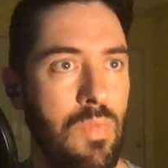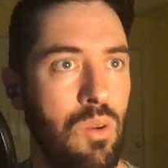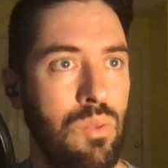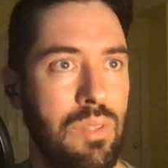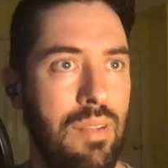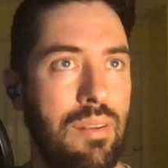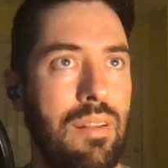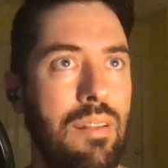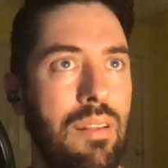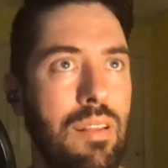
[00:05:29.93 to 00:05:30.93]
Hold on,
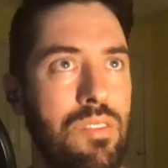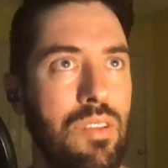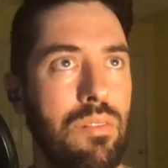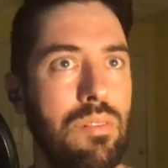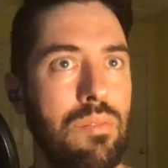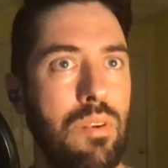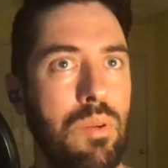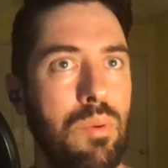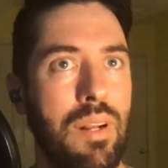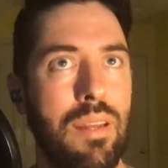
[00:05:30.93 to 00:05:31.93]
are we
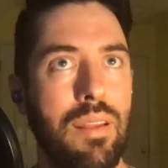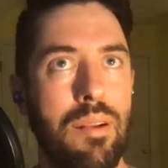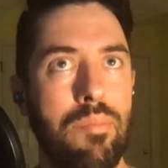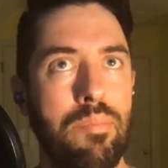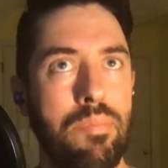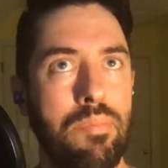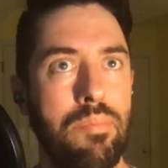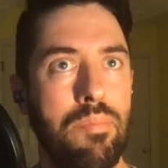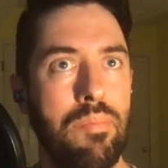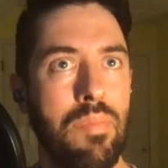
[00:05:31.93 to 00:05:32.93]
working here?
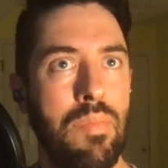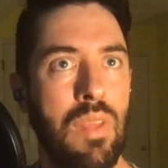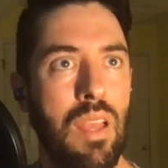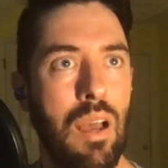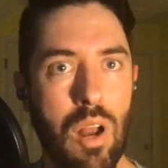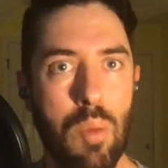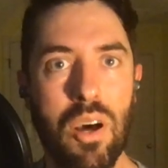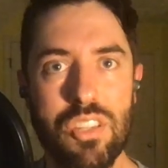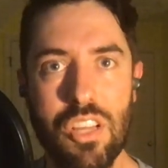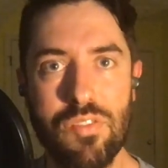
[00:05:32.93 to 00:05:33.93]
I want to
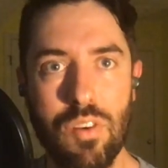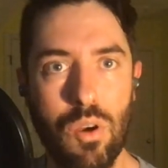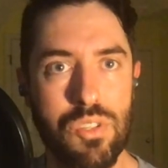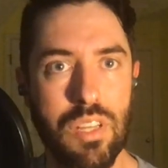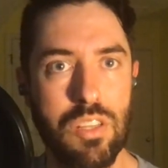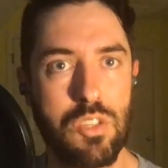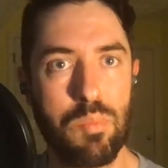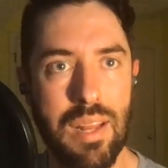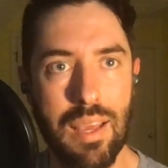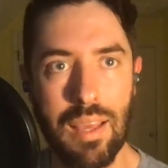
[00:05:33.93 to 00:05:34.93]
apologize for hosting this
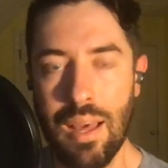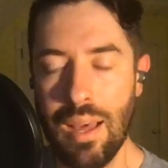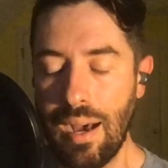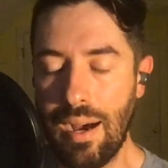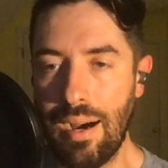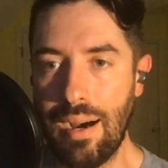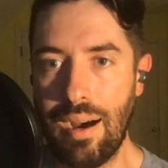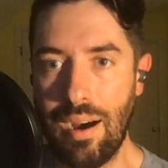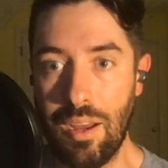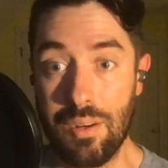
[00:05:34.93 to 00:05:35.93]
meeting
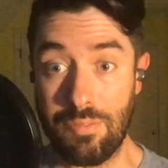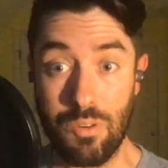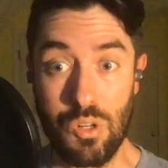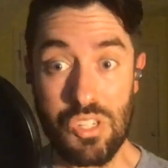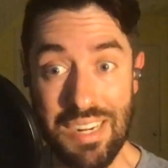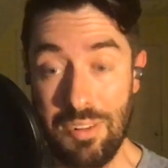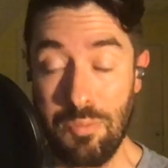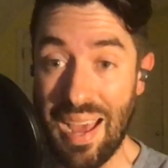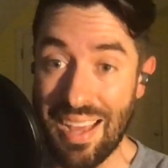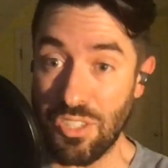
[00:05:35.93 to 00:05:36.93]
on the first night of
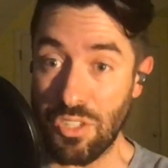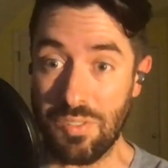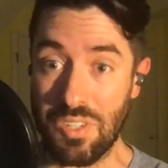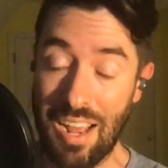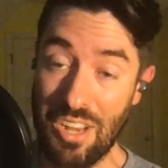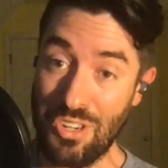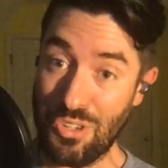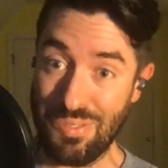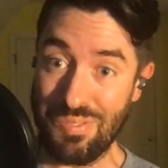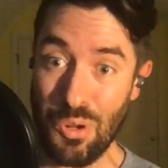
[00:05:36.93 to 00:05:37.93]
Passover. I
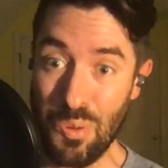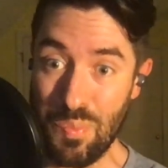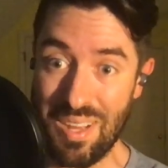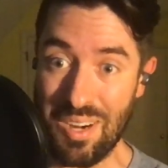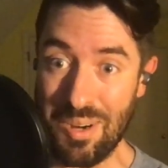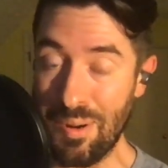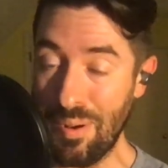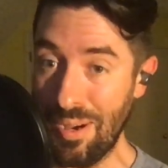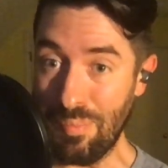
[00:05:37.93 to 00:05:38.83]
should have known better.